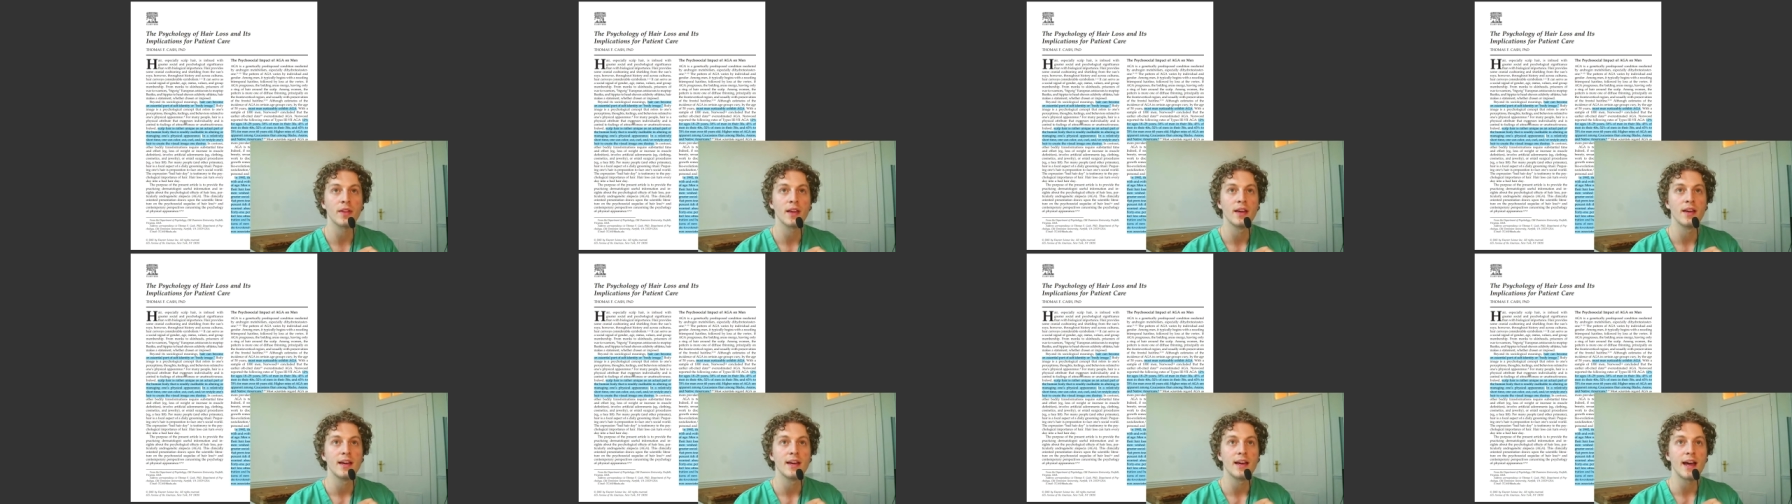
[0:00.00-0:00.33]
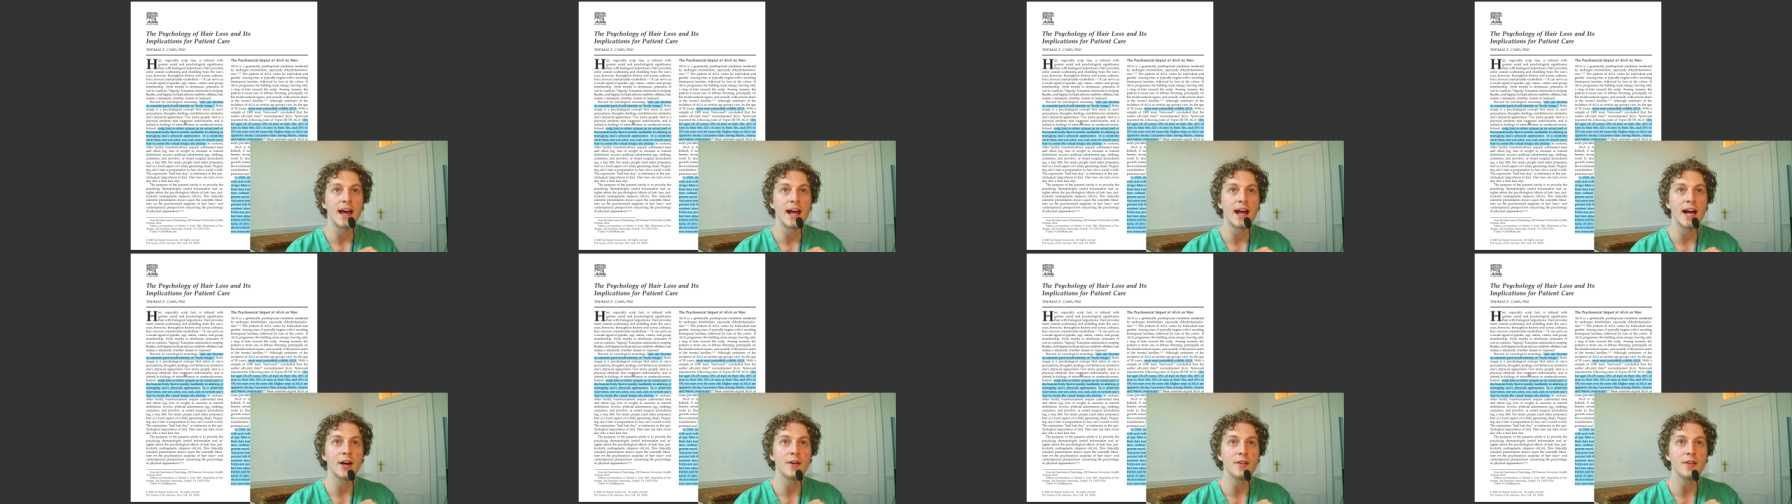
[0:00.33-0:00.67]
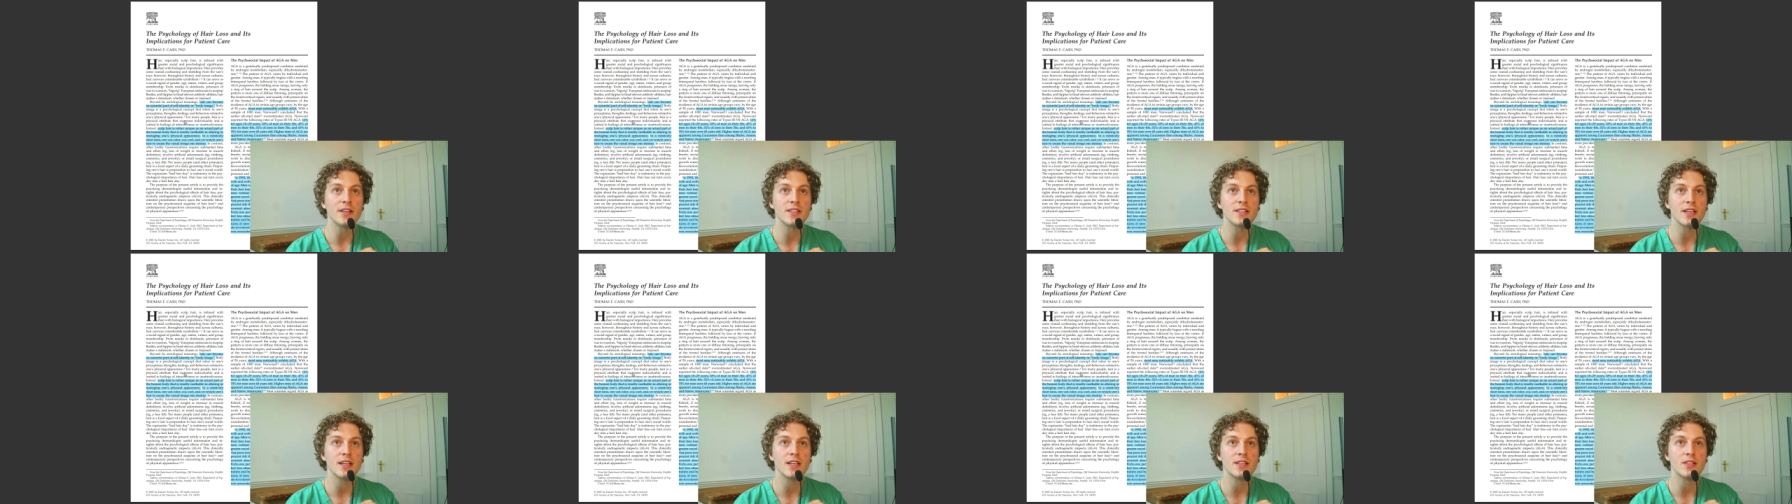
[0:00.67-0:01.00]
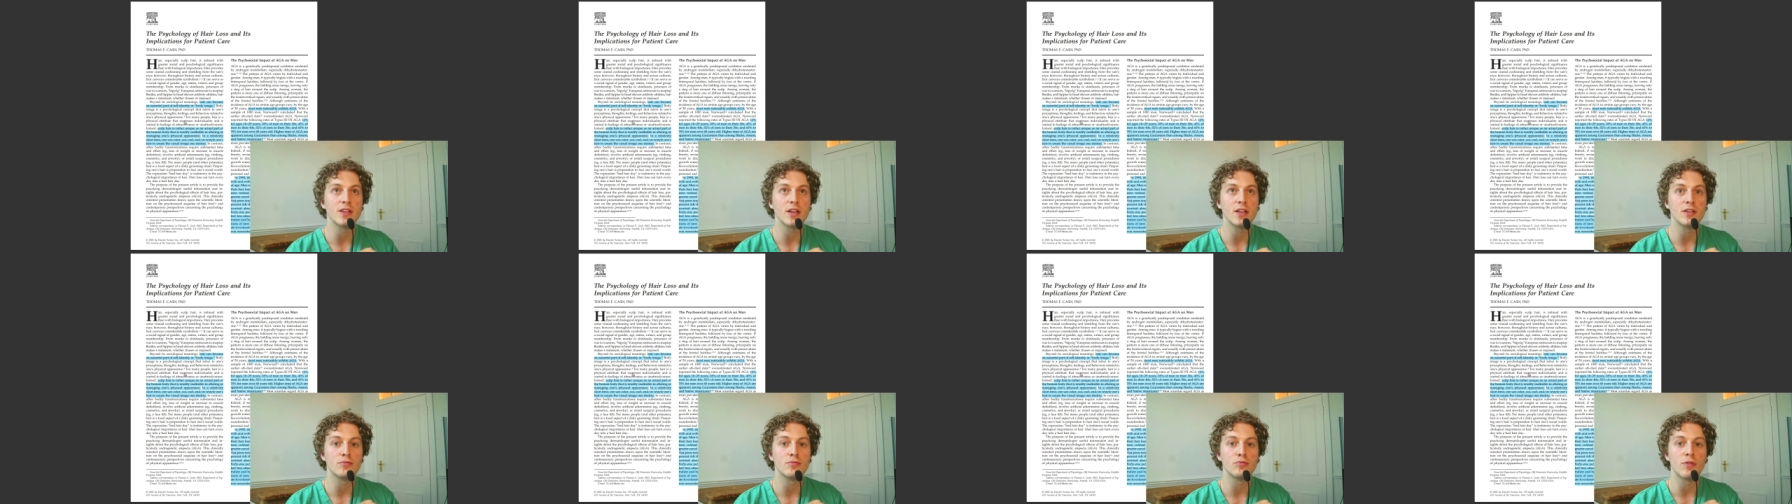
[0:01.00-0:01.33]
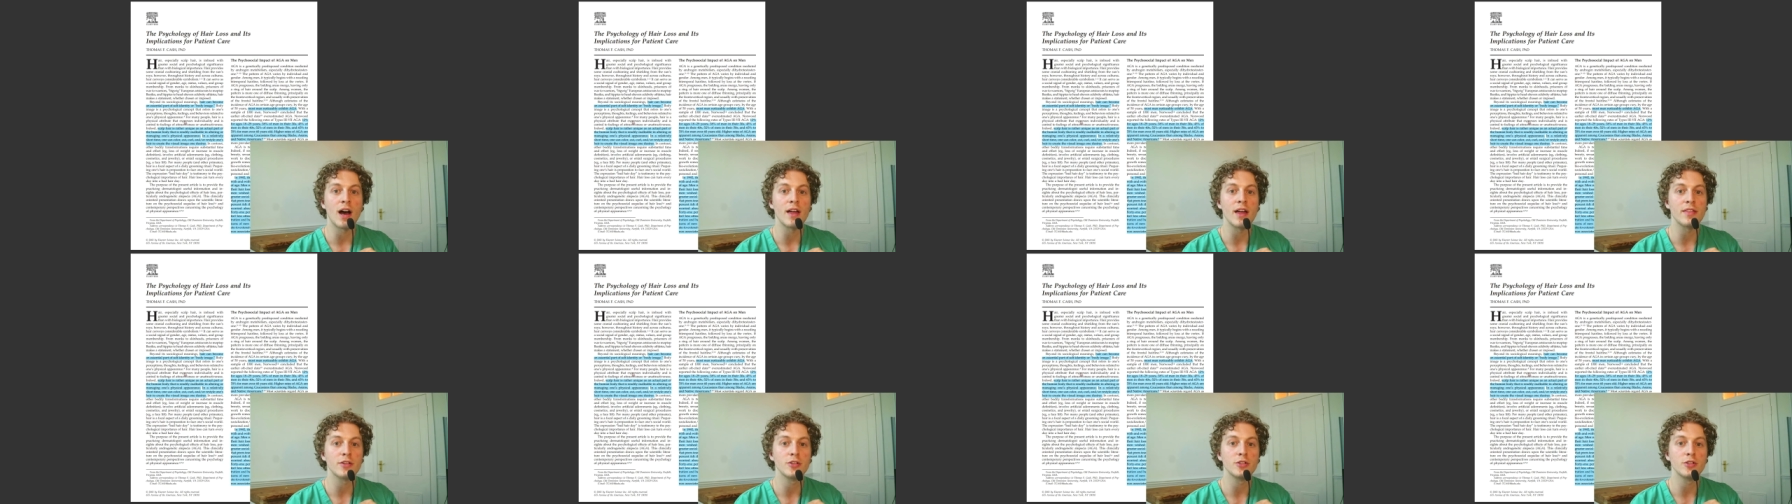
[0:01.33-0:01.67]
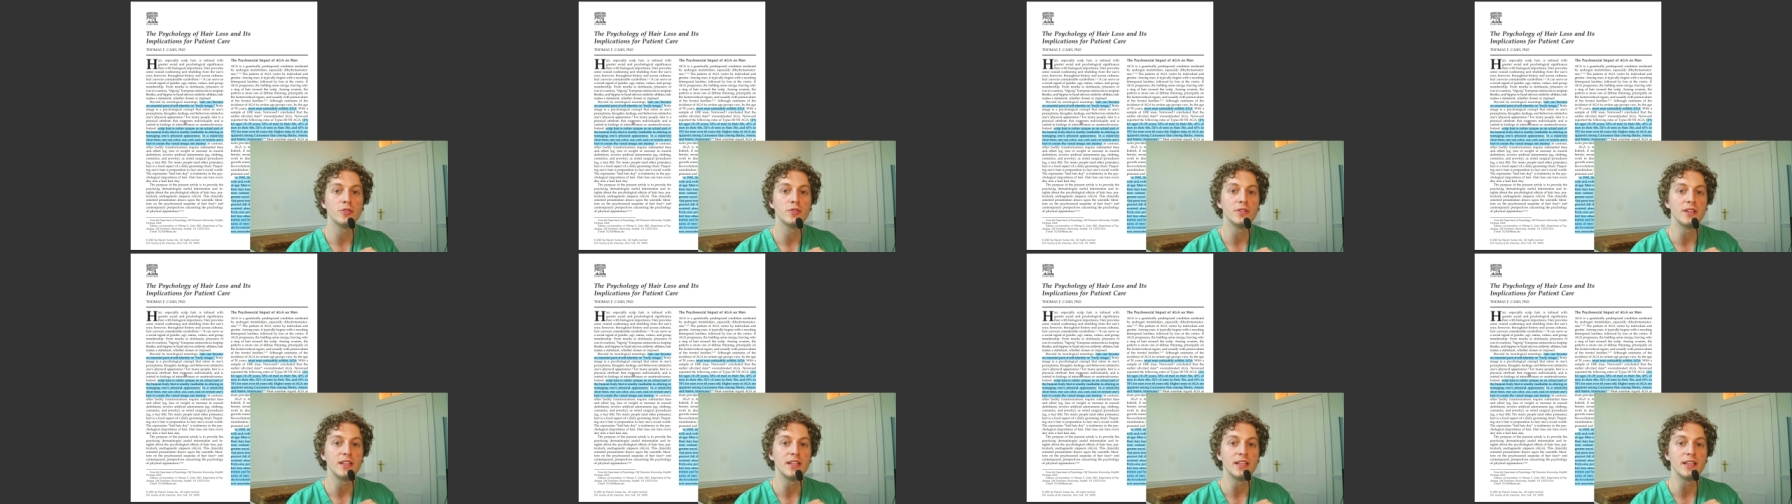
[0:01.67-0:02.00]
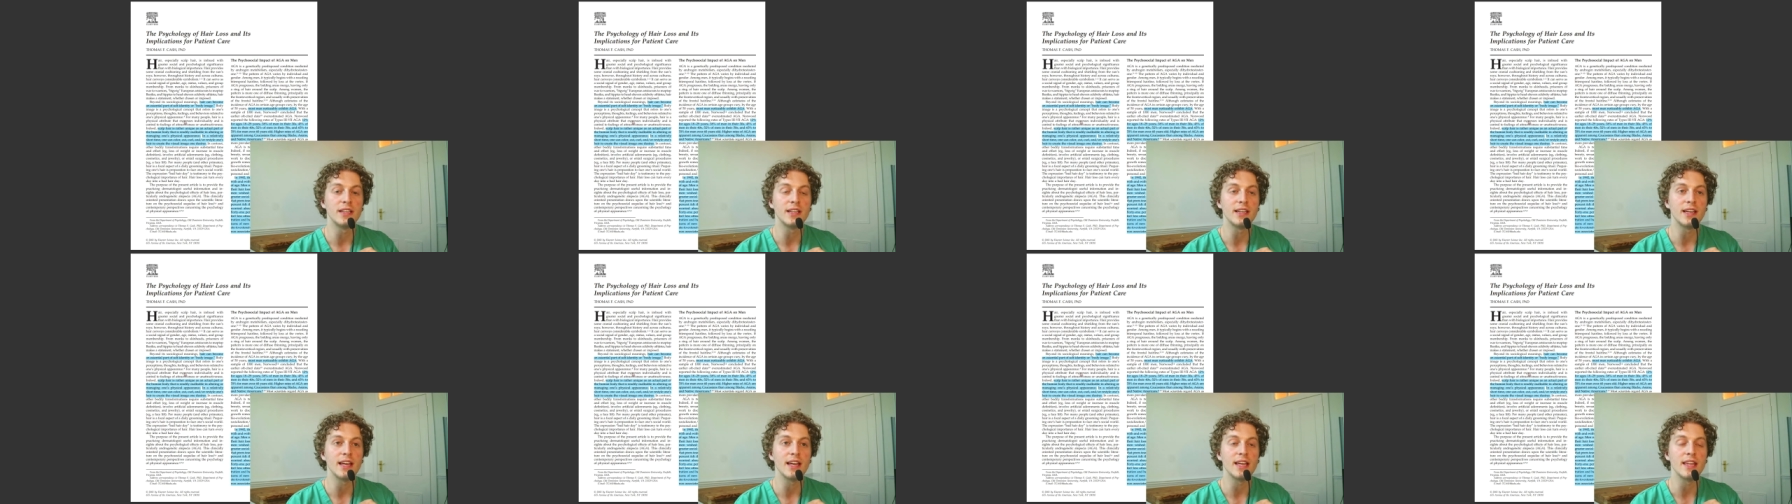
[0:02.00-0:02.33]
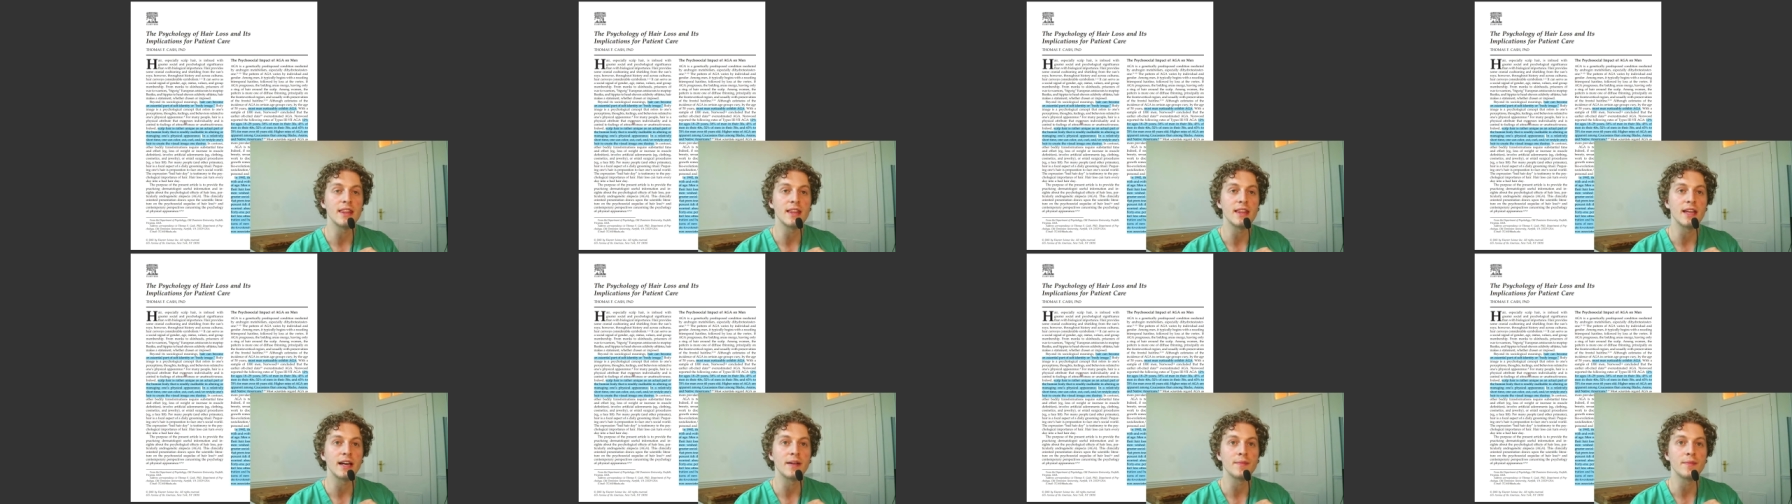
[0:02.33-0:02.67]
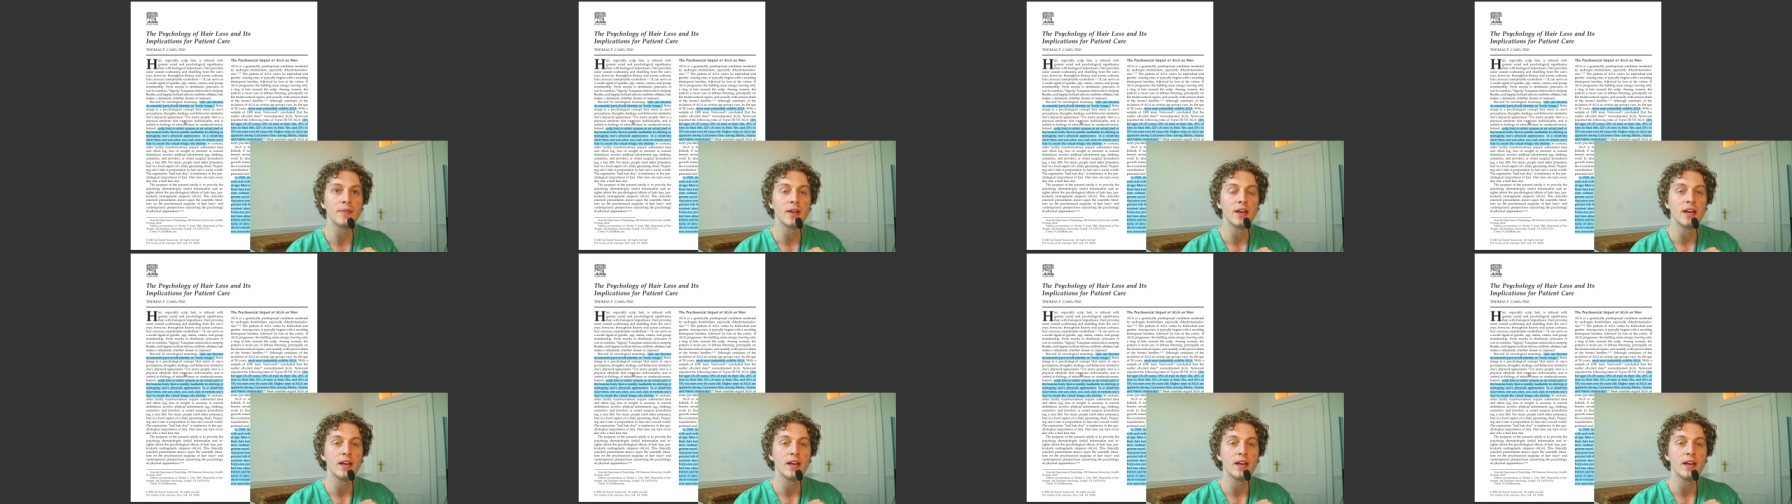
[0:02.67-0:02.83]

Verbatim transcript: hair is, is, is rather unique in that